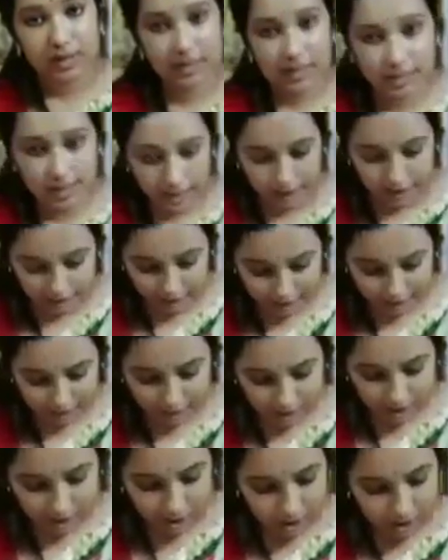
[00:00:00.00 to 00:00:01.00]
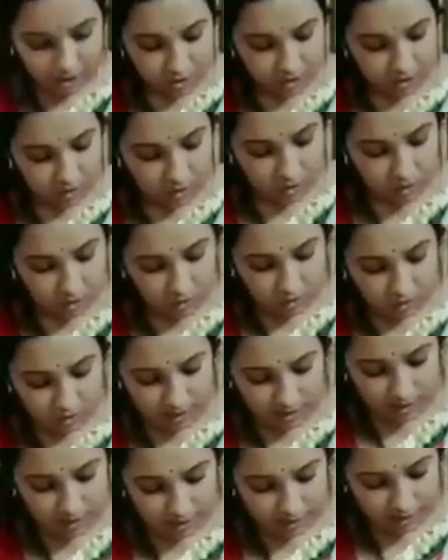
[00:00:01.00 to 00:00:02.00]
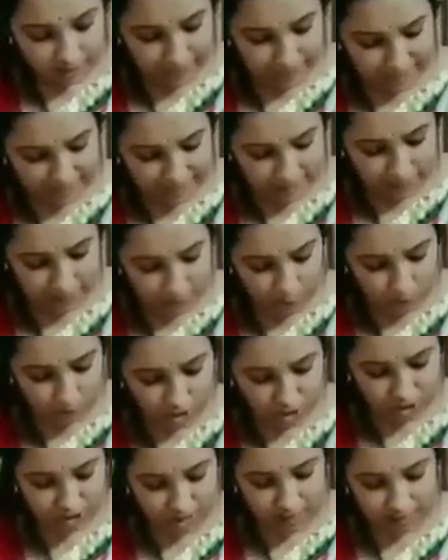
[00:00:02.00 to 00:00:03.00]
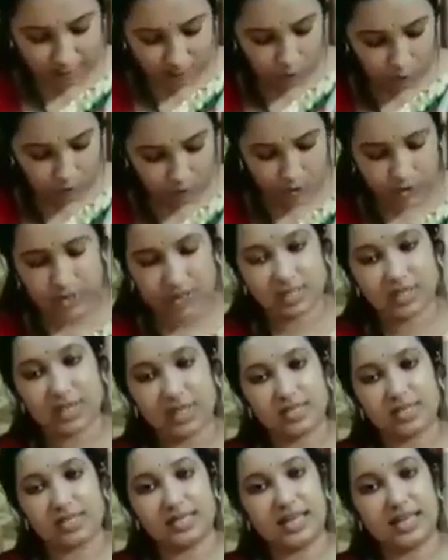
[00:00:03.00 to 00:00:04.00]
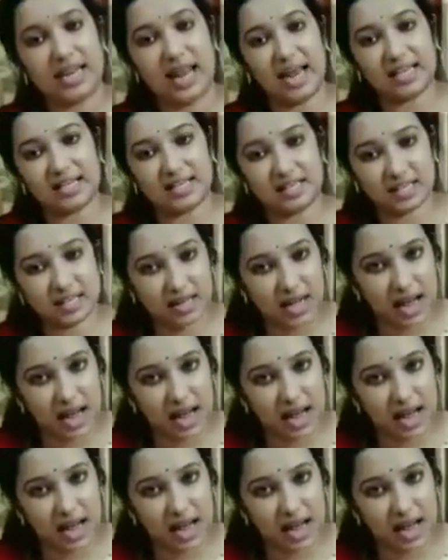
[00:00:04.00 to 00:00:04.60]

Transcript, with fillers: clear so the remaining portion i am going to discuss in the next